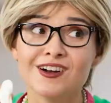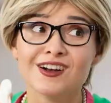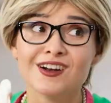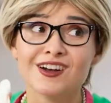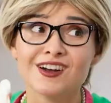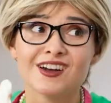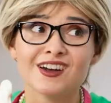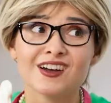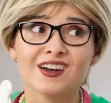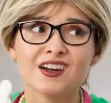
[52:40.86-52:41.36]
with a
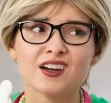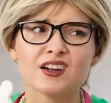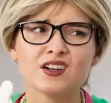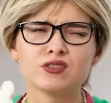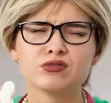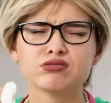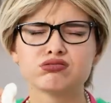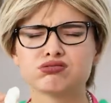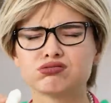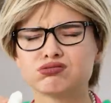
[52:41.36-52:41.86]

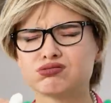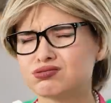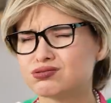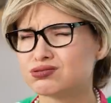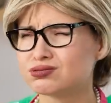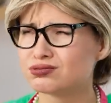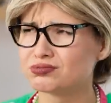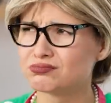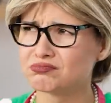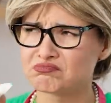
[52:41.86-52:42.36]
shell. I
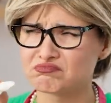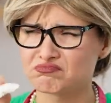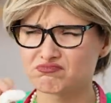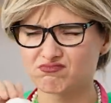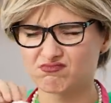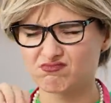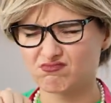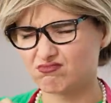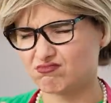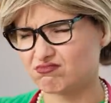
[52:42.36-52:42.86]
thought that
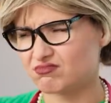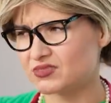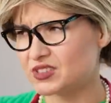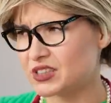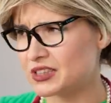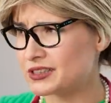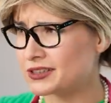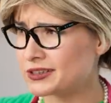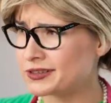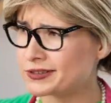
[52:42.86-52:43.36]
was gonna
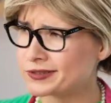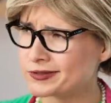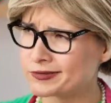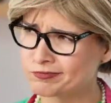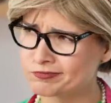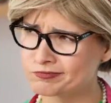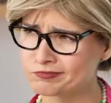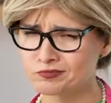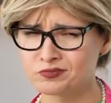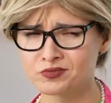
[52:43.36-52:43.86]
work.
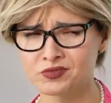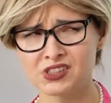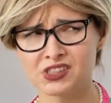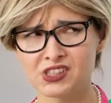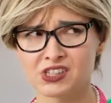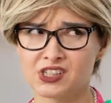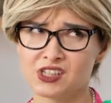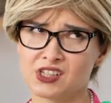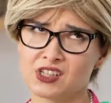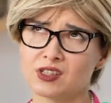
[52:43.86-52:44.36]
Now what
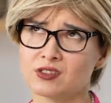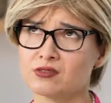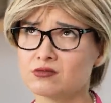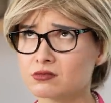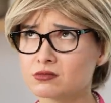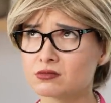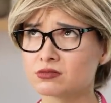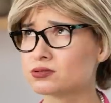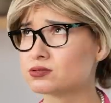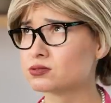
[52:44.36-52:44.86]
am I gonna
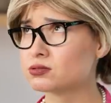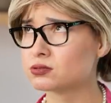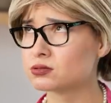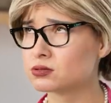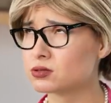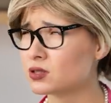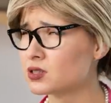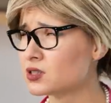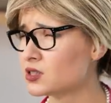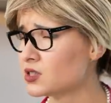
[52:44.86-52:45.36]
do?
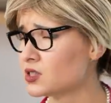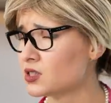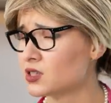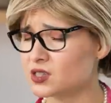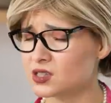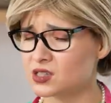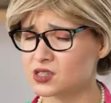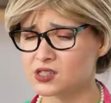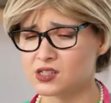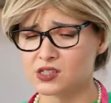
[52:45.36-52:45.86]
There must
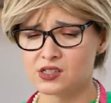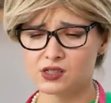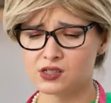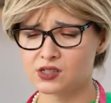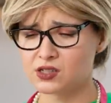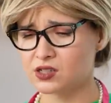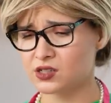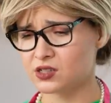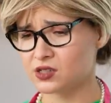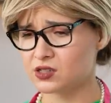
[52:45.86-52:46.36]
be
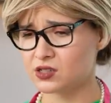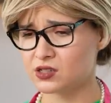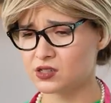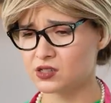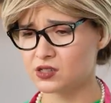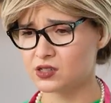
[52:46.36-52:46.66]
something.